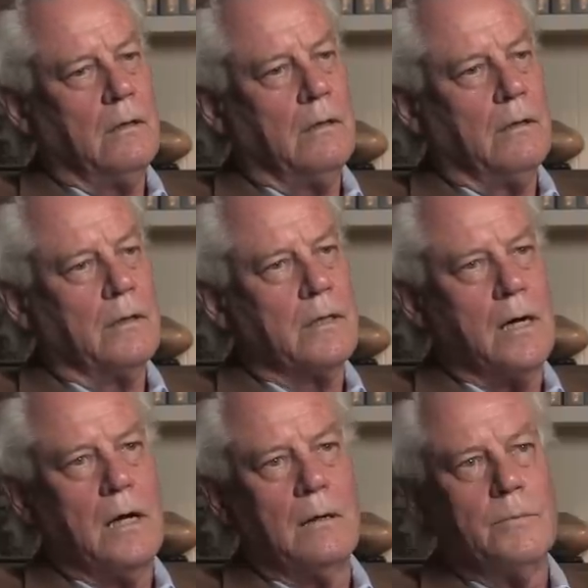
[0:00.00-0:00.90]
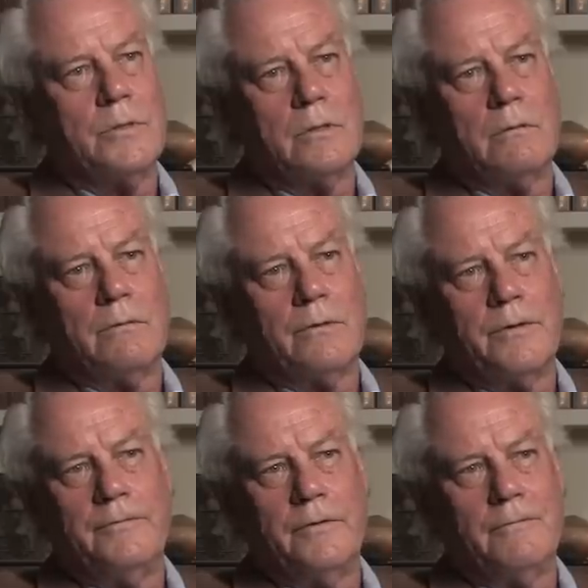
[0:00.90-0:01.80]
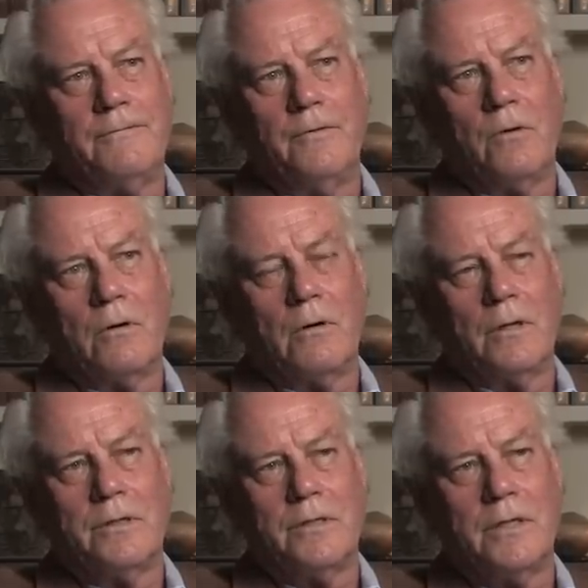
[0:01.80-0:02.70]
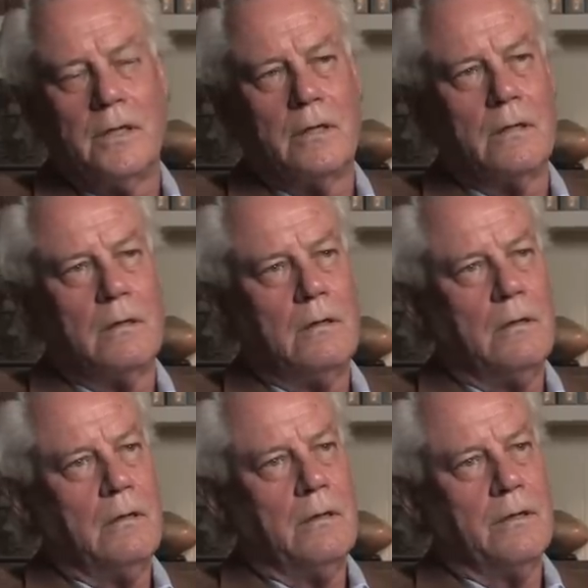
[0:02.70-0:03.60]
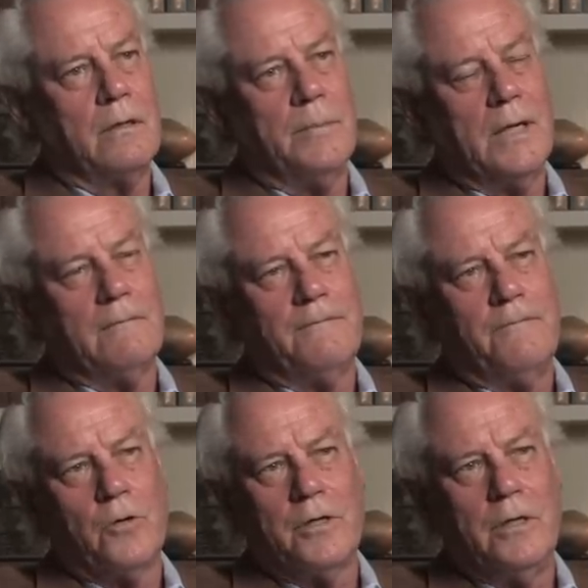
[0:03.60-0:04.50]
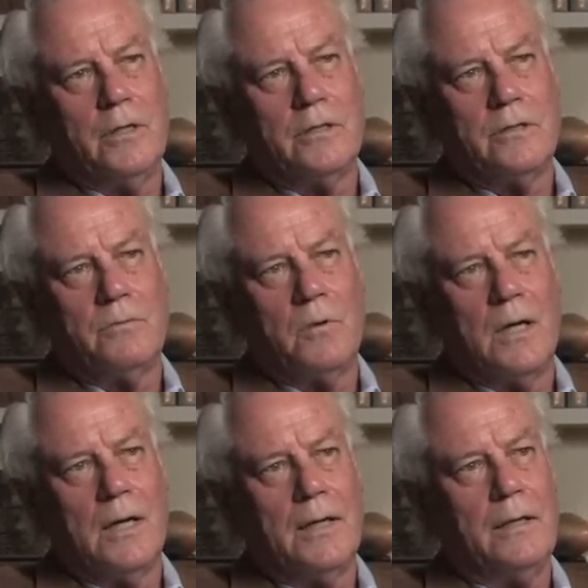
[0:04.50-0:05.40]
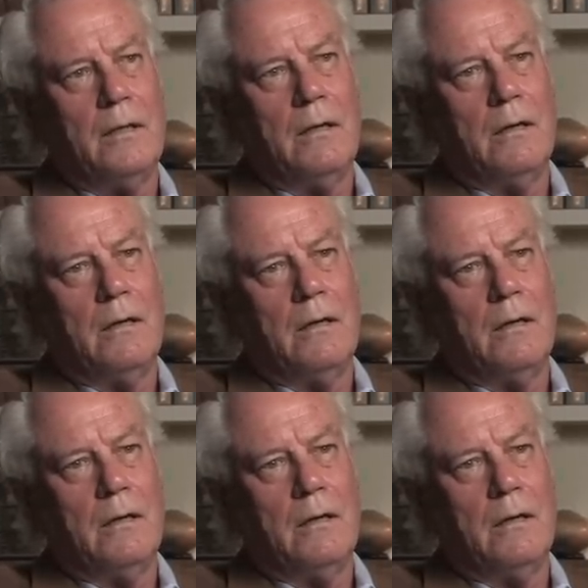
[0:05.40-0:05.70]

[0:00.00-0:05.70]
The columns are 3'4" on center, and they're about 14 inches wide.